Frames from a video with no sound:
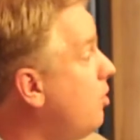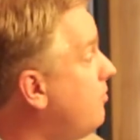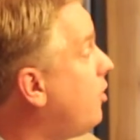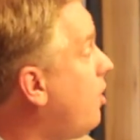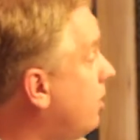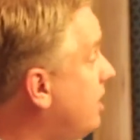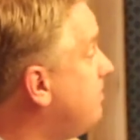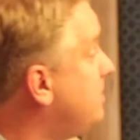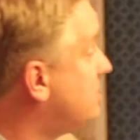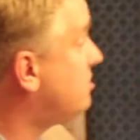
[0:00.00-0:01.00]

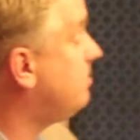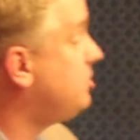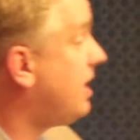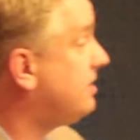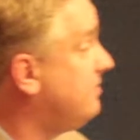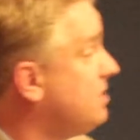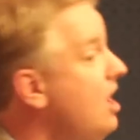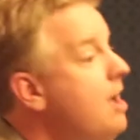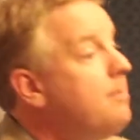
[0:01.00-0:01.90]
overarching business objectives,